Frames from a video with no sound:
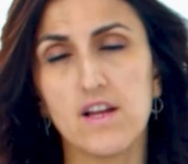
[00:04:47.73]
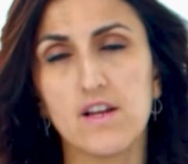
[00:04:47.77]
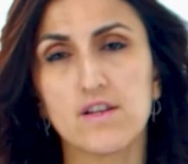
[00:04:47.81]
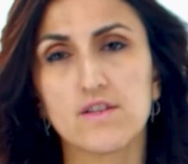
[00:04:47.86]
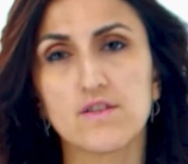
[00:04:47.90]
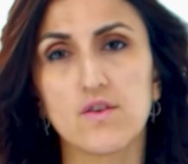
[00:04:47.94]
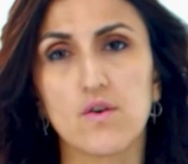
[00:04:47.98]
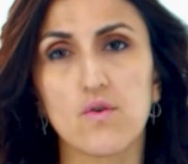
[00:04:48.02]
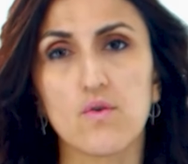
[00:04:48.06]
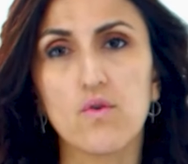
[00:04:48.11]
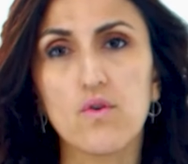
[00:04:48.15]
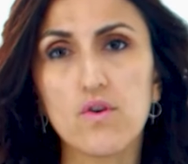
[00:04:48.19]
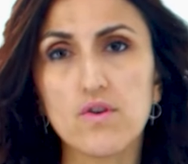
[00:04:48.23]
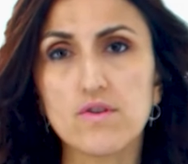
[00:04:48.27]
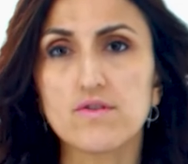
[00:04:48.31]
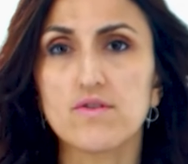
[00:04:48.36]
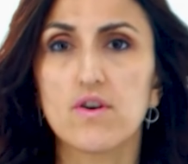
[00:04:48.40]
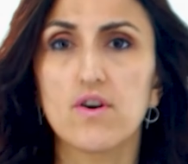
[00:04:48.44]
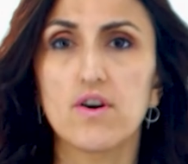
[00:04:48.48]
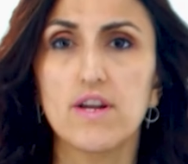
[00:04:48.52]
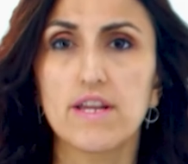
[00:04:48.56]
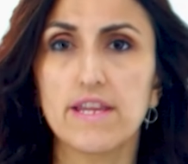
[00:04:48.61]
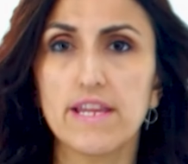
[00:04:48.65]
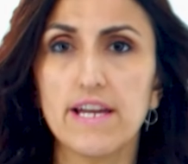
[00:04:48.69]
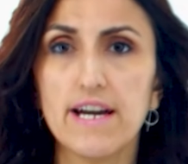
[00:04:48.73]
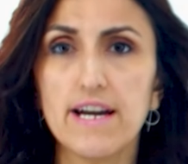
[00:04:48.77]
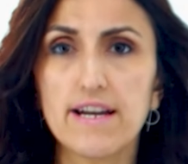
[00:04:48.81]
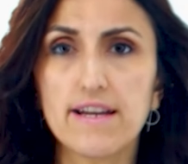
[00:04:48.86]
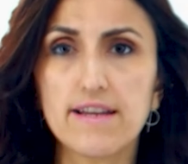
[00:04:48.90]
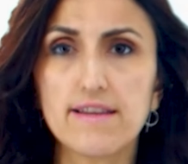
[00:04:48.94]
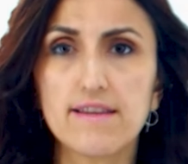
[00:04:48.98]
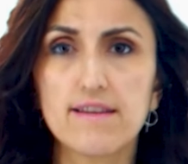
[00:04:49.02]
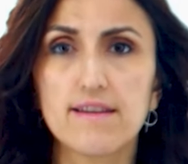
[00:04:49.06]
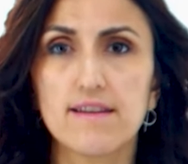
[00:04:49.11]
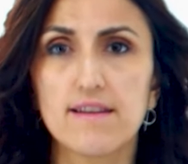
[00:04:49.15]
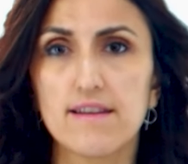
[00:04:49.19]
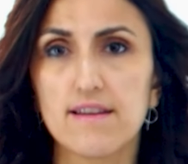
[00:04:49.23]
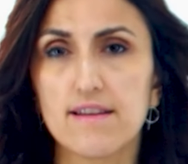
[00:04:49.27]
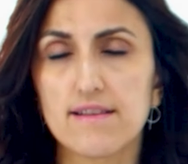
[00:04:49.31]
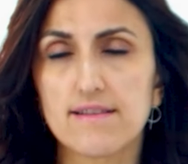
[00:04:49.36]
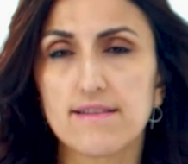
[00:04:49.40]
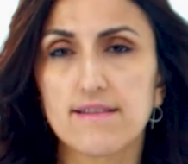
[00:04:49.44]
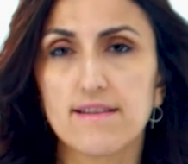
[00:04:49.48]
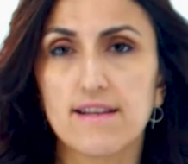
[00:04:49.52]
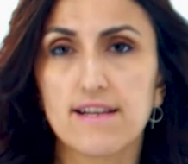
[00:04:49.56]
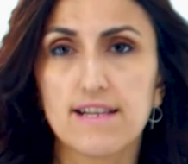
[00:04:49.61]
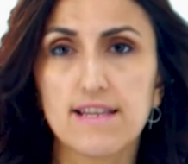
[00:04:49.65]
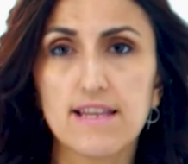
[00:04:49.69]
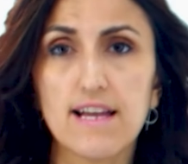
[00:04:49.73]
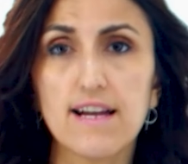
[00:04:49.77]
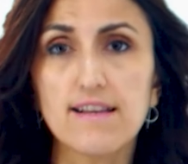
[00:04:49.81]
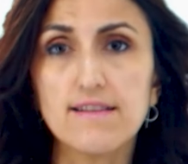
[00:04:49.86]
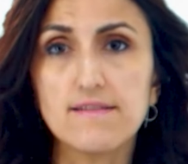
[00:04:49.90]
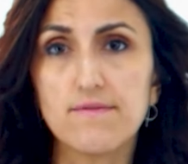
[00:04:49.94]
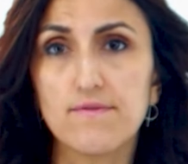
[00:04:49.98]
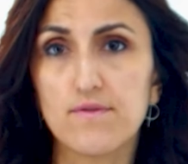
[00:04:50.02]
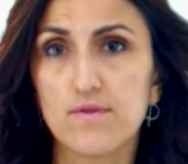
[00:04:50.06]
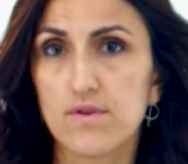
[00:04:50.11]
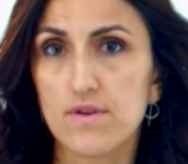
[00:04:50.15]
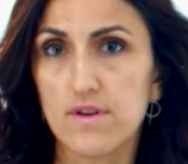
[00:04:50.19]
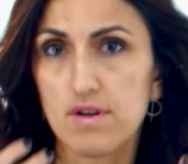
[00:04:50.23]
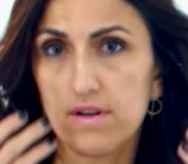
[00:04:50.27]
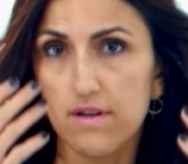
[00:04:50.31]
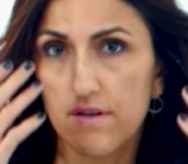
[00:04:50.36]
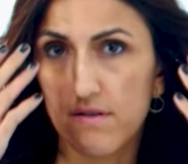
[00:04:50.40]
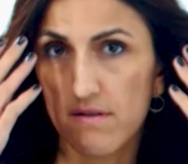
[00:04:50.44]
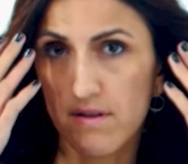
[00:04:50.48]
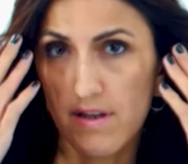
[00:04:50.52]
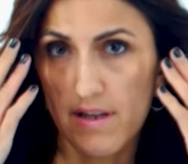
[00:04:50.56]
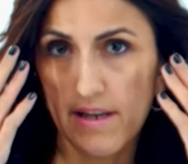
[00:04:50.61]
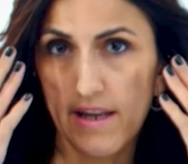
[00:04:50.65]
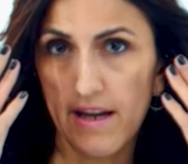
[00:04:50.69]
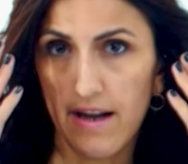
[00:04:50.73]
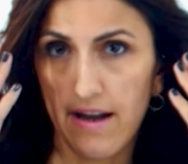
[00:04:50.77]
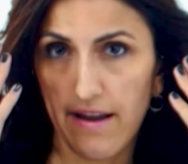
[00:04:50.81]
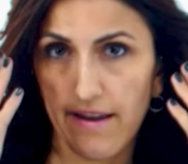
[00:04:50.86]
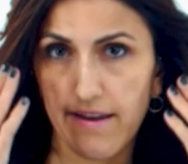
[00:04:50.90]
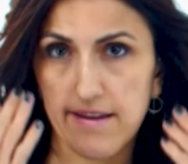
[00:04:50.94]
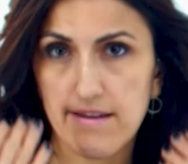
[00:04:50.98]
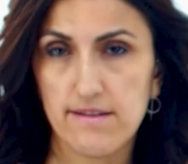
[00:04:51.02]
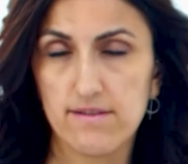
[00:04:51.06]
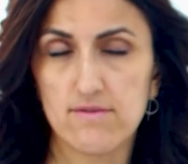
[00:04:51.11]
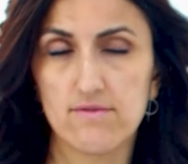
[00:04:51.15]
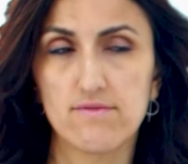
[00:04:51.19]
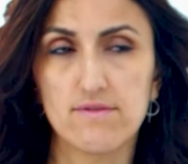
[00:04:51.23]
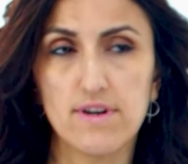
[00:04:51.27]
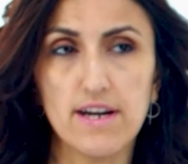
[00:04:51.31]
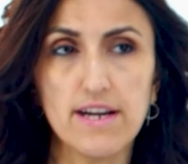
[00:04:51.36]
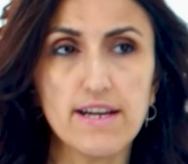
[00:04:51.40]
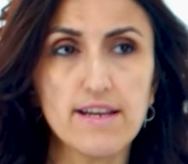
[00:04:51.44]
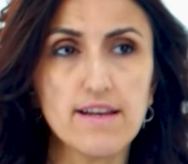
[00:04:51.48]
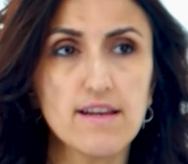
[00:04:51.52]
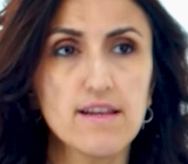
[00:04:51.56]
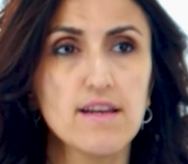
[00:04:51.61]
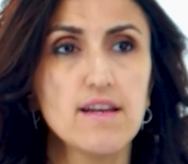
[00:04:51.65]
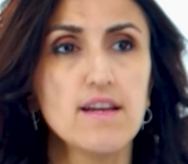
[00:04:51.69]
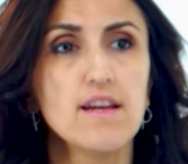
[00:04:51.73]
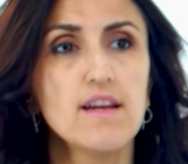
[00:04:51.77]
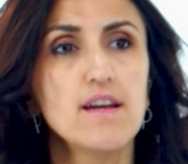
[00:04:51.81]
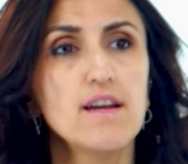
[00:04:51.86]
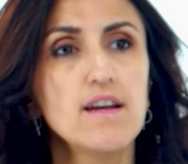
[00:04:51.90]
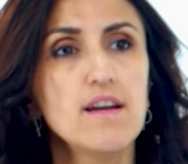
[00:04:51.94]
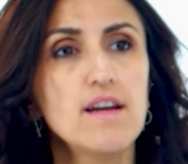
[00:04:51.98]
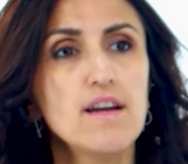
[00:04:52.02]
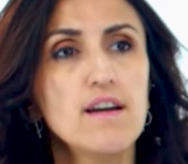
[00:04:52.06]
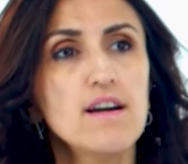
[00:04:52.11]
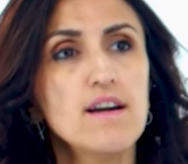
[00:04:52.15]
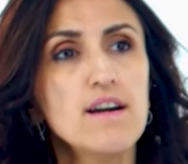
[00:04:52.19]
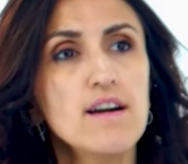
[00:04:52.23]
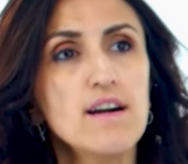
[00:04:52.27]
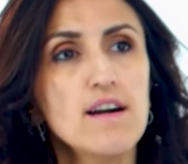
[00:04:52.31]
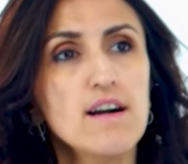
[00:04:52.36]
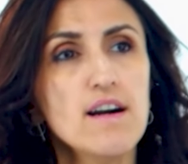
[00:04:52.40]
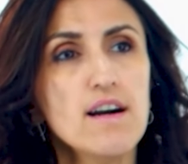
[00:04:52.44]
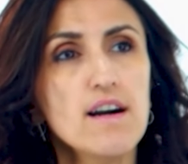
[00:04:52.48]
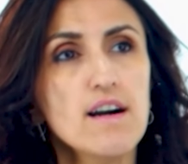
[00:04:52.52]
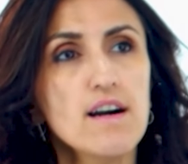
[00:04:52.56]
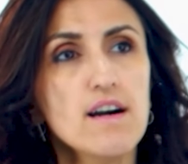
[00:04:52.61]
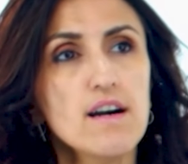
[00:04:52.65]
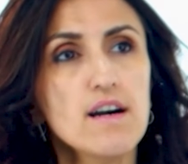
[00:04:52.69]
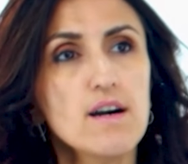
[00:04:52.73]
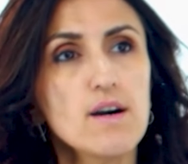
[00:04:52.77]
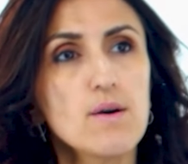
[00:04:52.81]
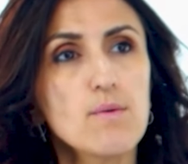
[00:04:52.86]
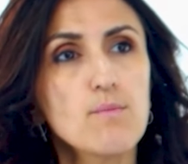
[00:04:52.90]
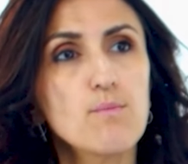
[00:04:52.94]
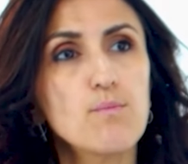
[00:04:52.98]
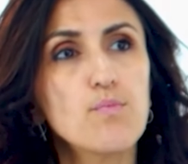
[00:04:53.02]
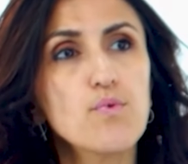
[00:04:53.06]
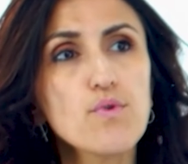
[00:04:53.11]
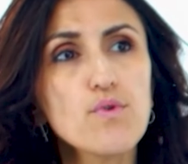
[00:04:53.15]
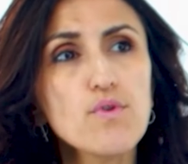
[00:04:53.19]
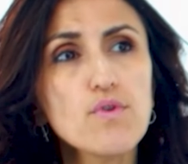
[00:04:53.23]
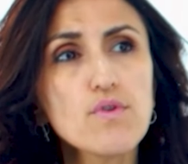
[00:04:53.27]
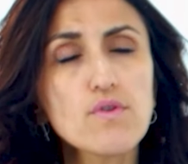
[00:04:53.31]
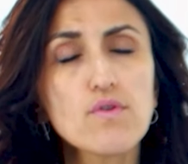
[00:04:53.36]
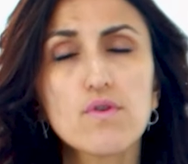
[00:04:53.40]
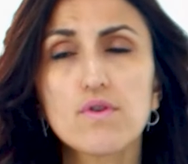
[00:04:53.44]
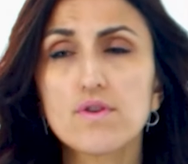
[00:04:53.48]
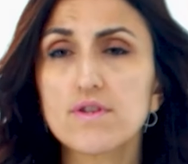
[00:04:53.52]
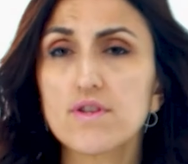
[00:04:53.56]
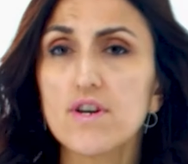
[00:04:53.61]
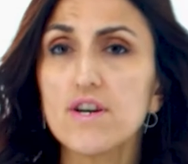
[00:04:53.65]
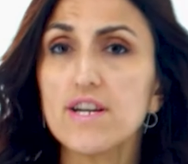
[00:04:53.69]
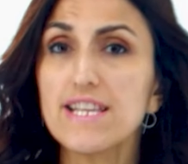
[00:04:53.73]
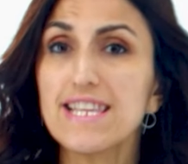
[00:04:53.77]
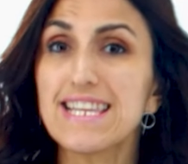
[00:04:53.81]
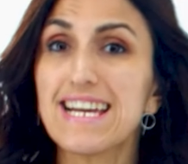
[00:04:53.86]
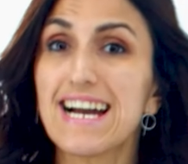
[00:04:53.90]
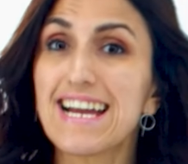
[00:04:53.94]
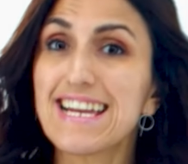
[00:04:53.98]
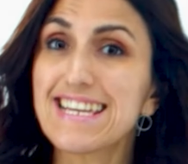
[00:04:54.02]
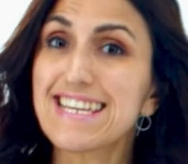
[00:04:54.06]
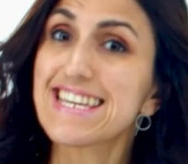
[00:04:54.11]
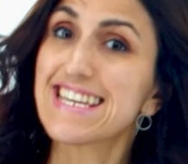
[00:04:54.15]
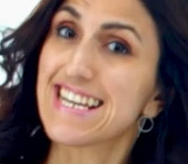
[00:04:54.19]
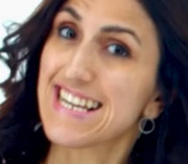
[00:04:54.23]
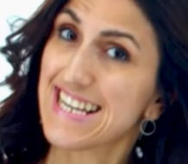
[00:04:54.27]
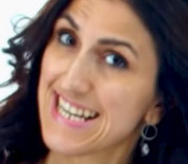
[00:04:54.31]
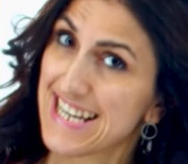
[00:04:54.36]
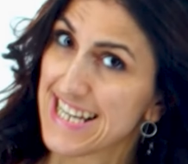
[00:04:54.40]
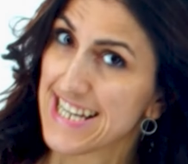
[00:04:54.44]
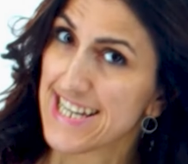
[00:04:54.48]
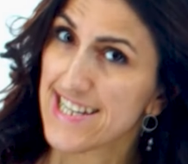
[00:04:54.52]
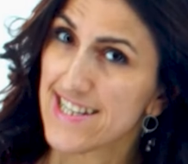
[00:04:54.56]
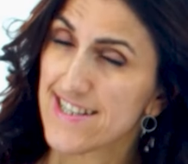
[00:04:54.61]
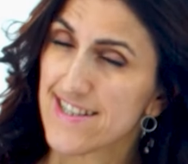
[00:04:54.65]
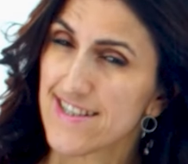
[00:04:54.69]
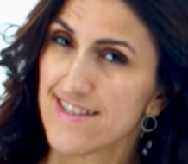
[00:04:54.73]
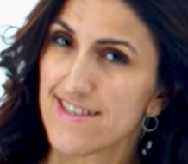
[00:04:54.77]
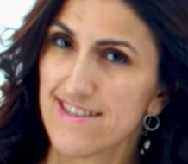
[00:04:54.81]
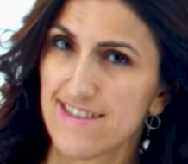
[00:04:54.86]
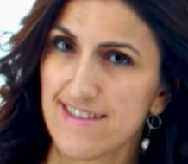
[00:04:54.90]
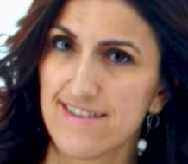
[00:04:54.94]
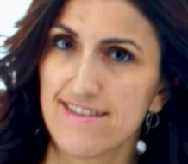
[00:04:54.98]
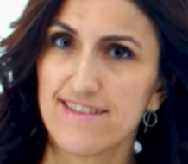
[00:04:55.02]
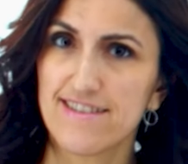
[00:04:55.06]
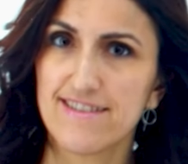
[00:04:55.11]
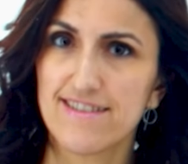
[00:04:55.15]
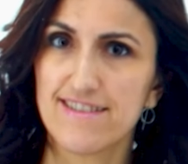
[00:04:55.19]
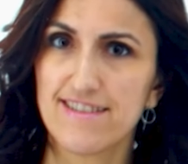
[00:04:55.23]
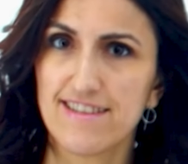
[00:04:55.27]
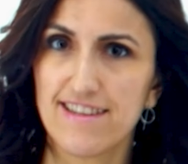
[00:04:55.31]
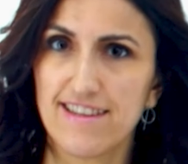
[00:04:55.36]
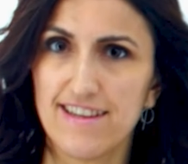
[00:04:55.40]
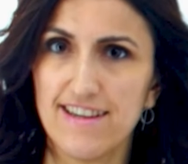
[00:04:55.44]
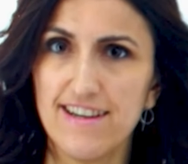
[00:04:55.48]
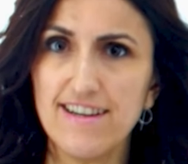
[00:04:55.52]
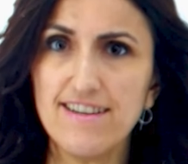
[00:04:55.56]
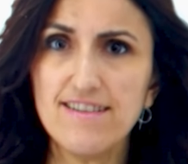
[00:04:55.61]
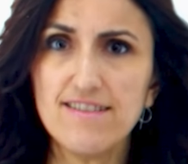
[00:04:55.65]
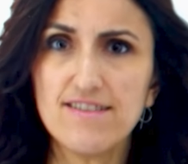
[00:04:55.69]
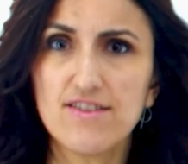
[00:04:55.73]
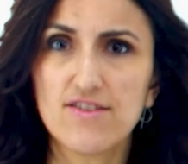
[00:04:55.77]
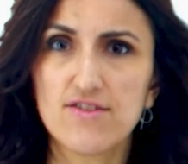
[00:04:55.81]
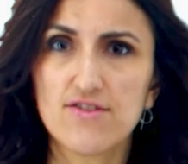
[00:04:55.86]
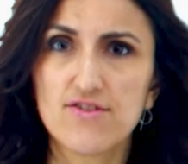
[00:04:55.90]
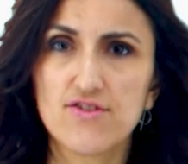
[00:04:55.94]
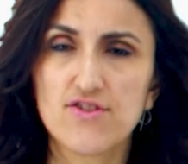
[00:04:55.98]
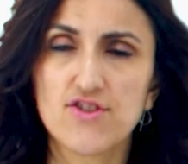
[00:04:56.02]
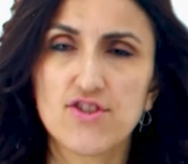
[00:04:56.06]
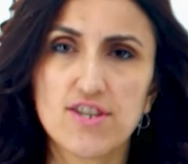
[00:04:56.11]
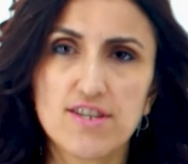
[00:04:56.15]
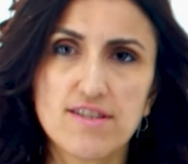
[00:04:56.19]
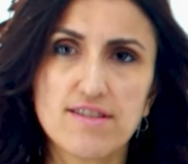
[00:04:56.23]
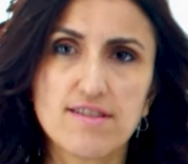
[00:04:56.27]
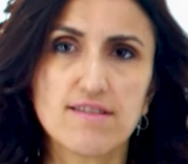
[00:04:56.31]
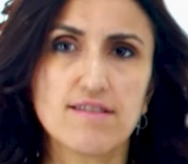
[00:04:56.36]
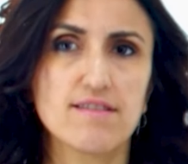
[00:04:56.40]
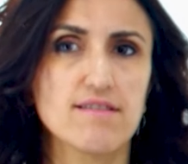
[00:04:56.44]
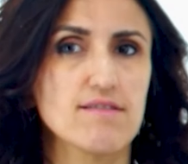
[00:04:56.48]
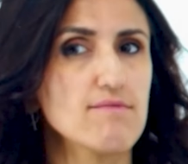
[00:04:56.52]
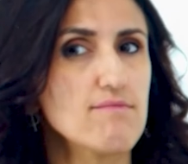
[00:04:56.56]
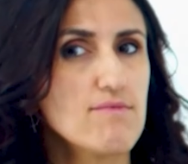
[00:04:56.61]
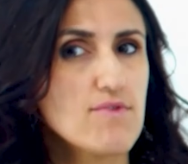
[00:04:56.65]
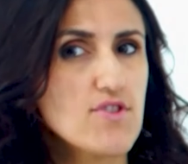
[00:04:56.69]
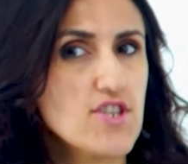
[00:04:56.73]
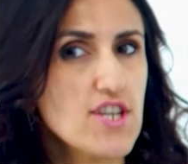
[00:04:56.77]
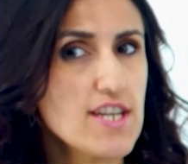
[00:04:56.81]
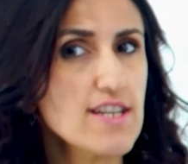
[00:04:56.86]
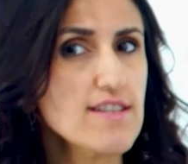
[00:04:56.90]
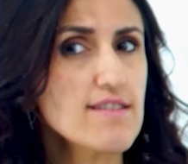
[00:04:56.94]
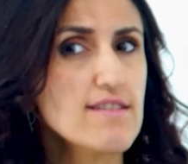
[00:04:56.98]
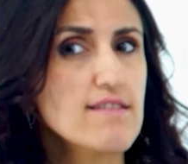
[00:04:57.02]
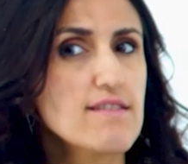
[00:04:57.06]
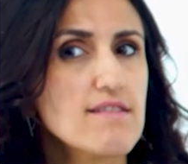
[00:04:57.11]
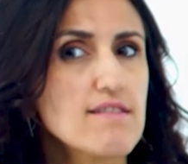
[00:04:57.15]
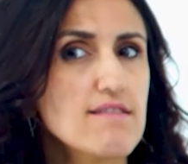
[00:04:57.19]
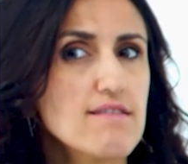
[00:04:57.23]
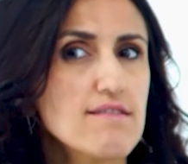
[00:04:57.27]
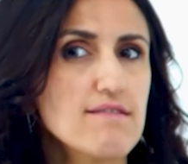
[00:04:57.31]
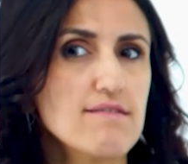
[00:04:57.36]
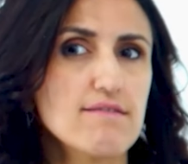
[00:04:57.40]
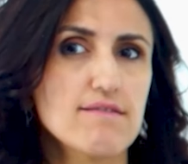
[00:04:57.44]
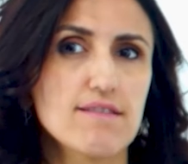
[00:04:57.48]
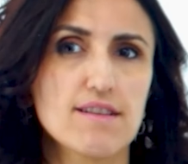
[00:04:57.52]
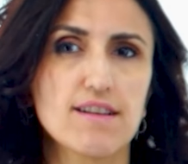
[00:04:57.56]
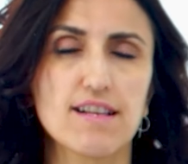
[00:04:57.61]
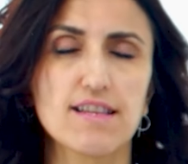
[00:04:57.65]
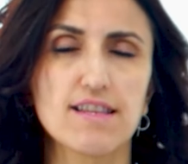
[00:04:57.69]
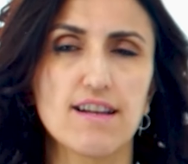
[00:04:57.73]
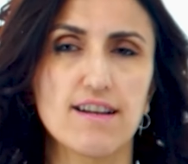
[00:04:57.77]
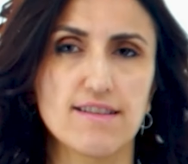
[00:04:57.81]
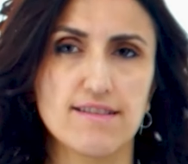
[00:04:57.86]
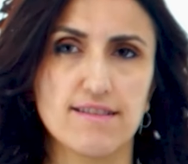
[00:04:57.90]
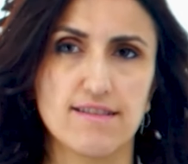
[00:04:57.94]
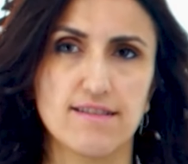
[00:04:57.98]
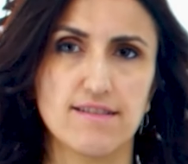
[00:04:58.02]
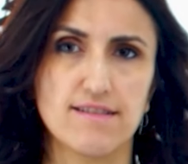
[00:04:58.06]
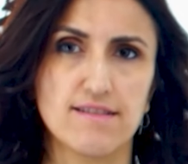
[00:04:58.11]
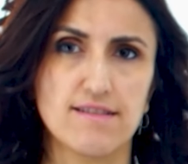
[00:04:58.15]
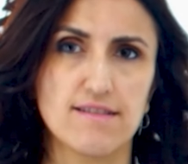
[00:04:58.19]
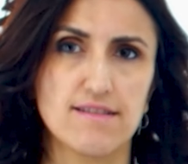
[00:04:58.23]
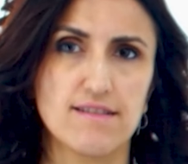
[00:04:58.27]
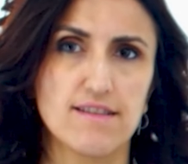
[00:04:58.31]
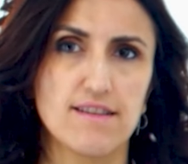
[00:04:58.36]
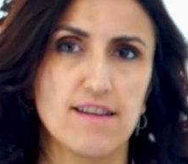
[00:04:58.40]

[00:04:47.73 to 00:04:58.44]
So koz oynak is a glass for an eye, right? Bu kozaynak, yeah, just glasses.